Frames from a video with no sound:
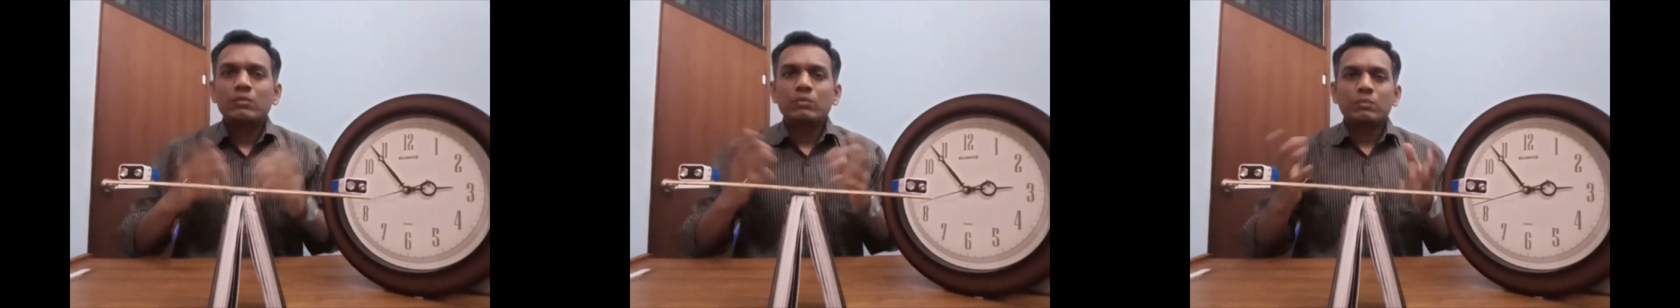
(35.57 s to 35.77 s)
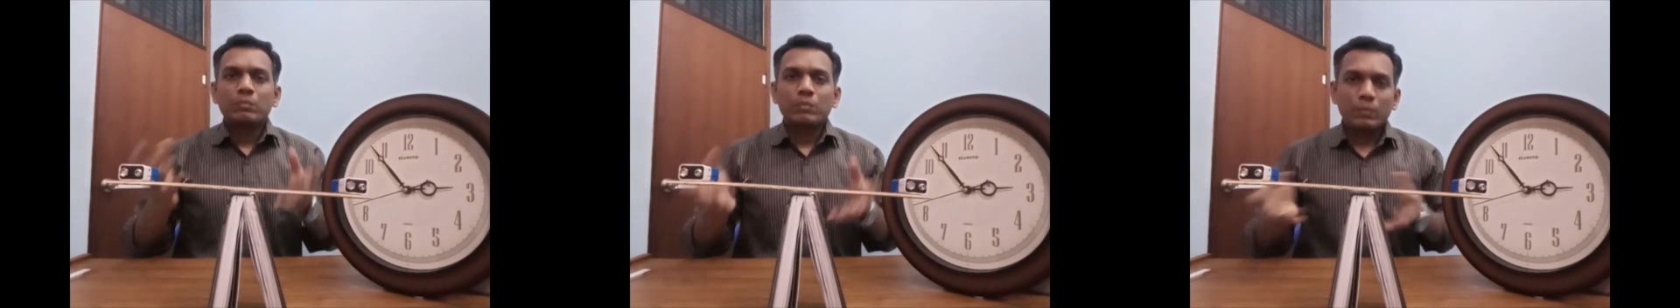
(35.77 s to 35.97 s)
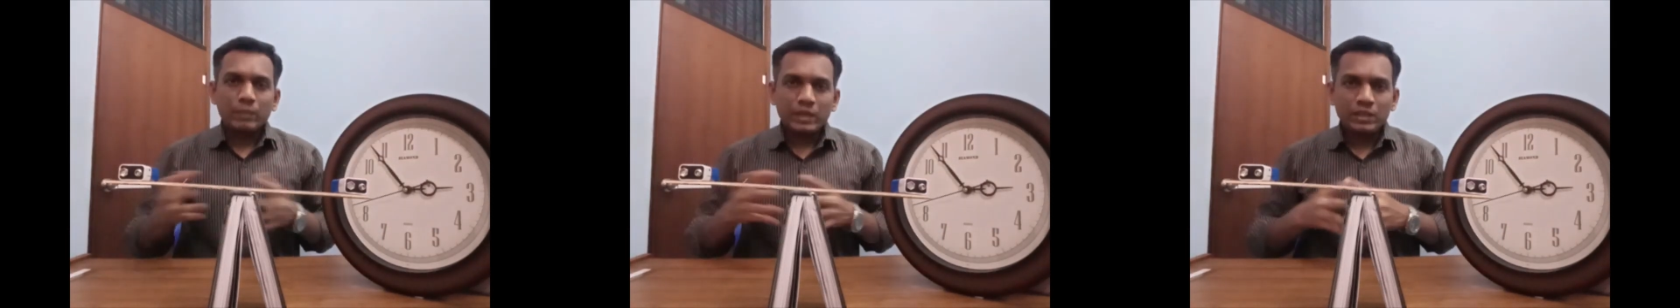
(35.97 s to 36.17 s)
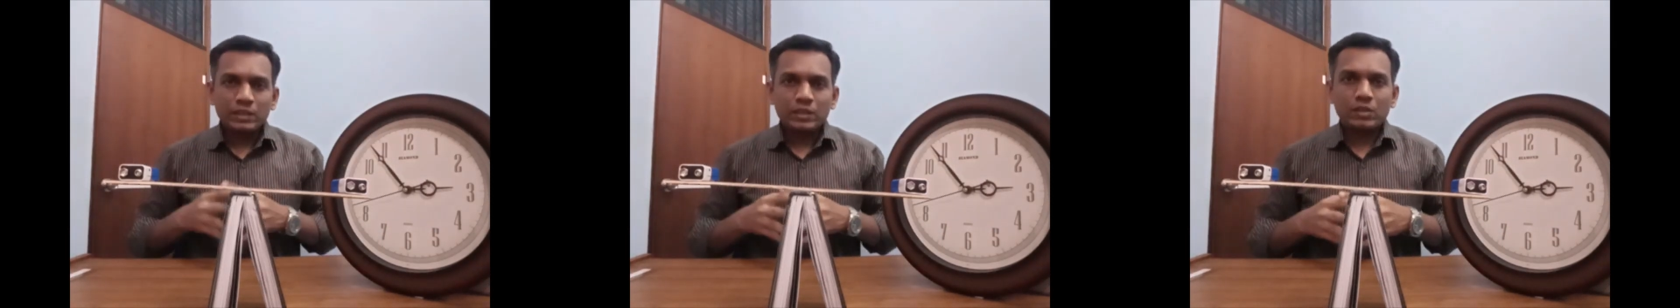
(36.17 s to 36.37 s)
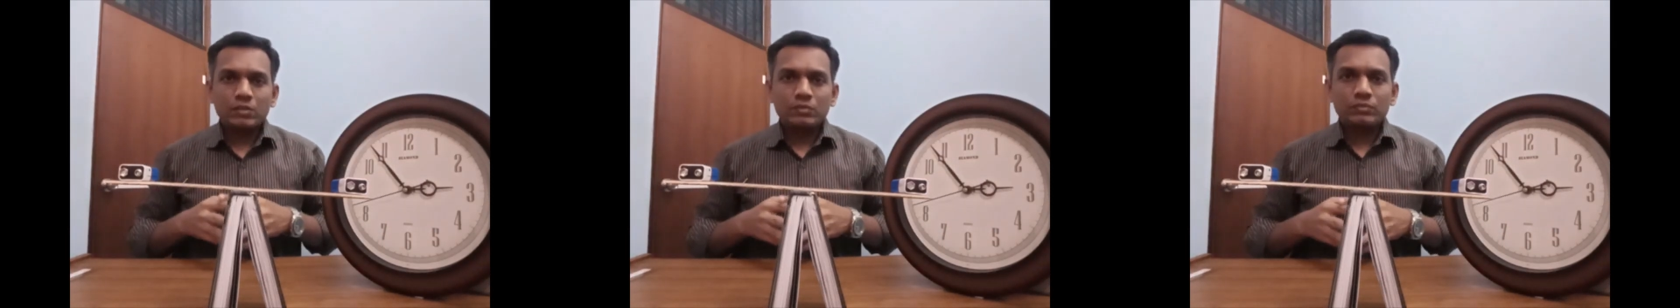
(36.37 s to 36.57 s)
Moment
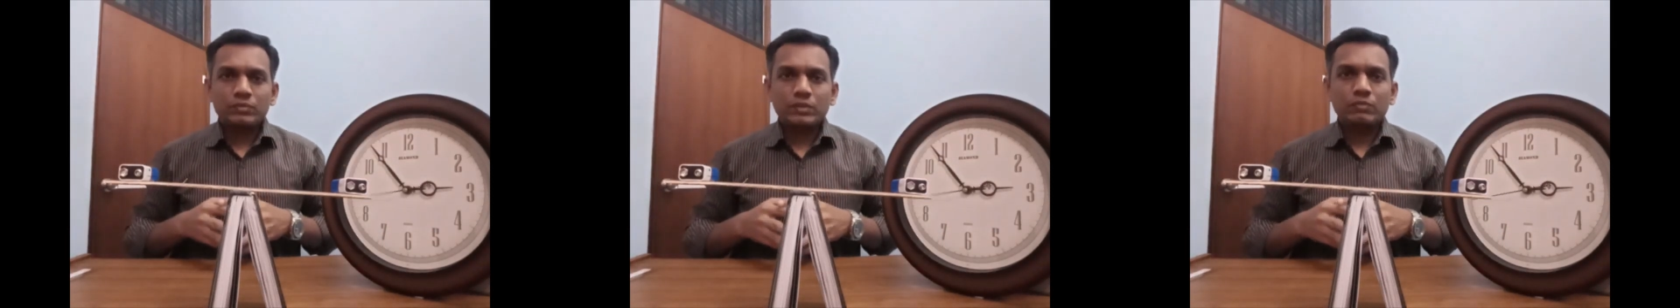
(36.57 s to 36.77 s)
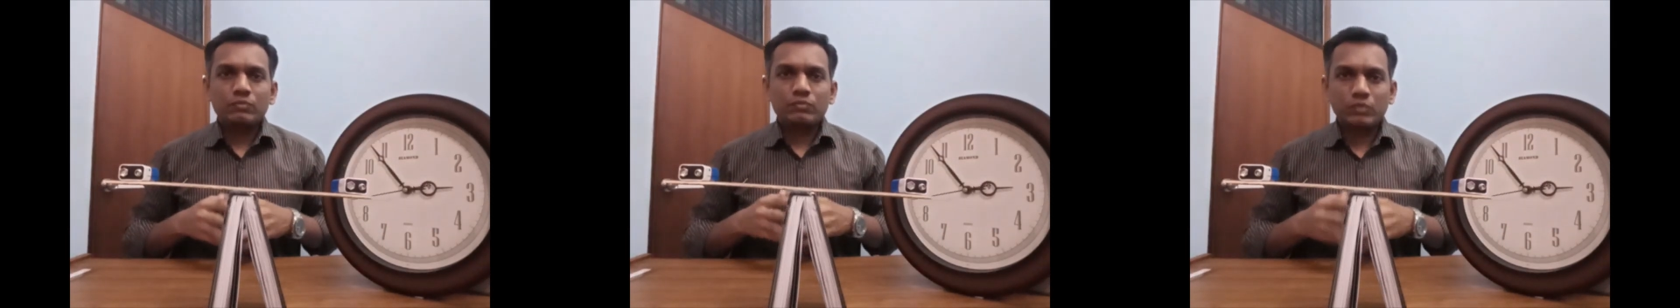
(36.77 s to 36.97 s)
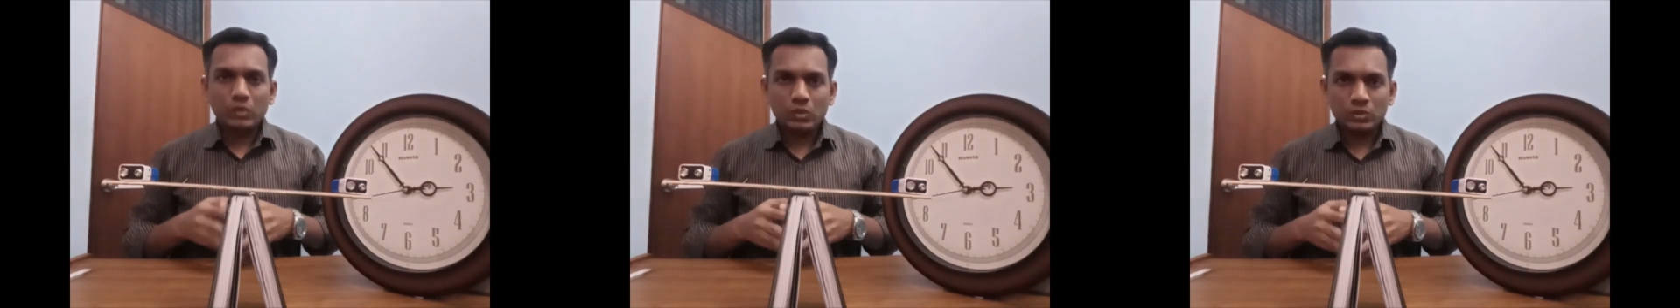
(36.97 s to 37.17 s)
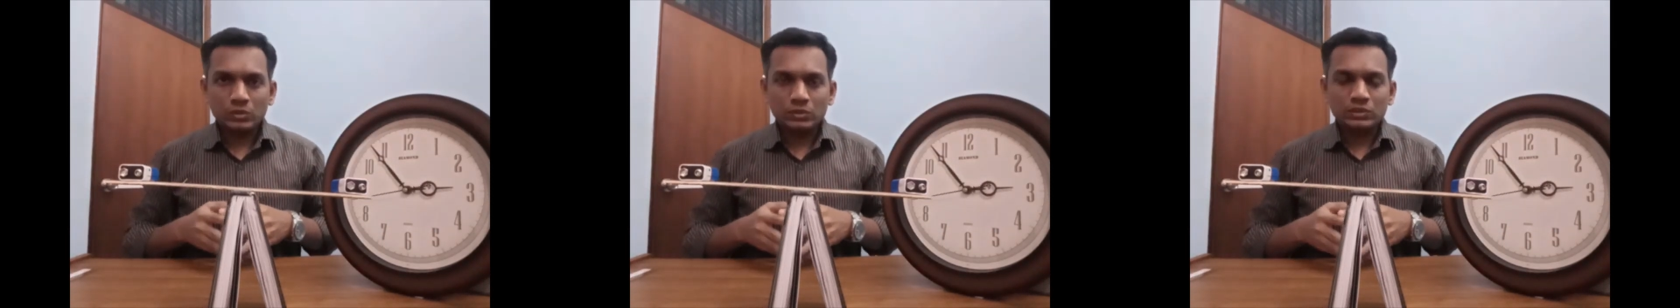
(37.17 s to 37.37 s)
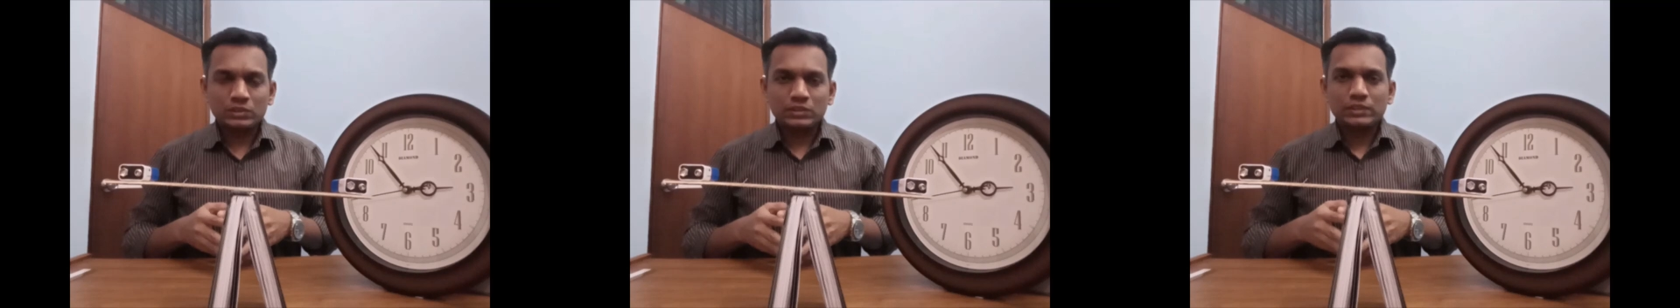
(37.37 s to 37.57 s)
of a
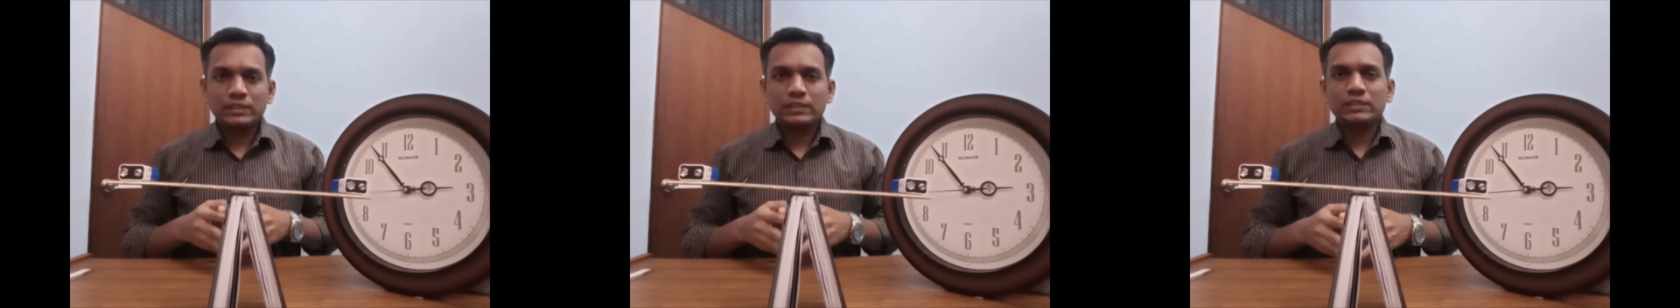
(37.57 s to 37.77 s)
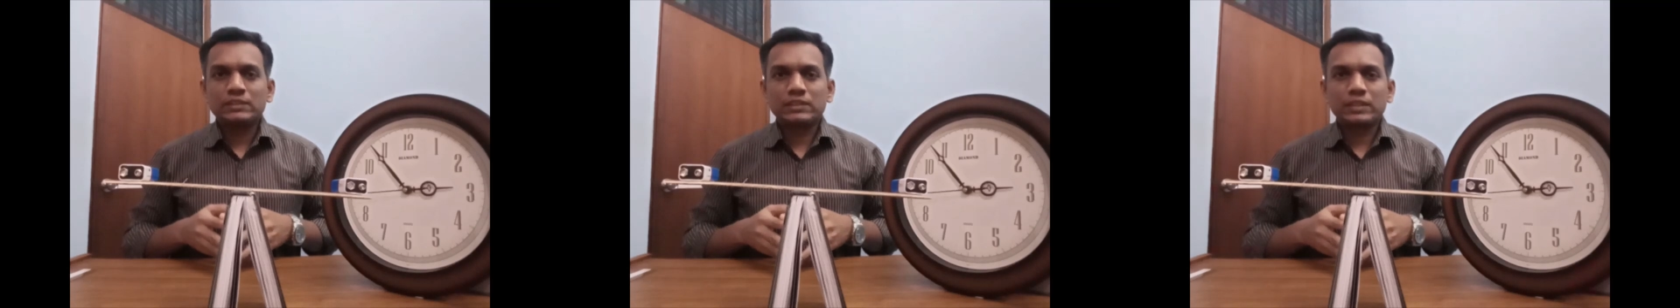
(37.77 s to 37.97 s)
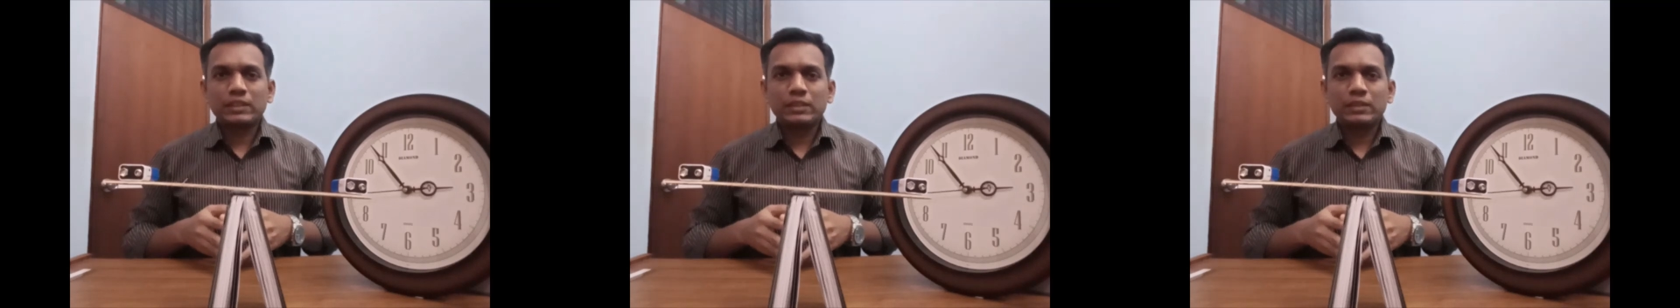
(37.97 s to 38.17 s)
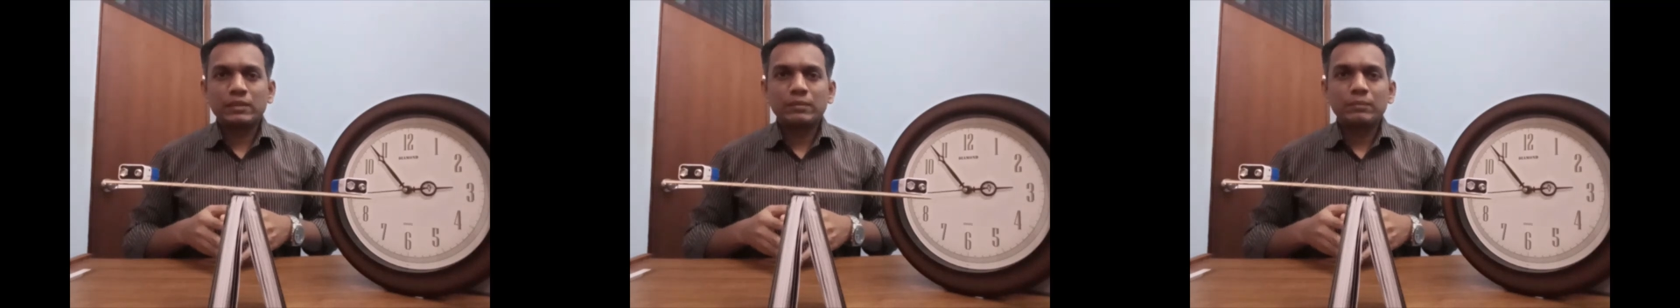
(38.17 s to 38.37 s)
force is a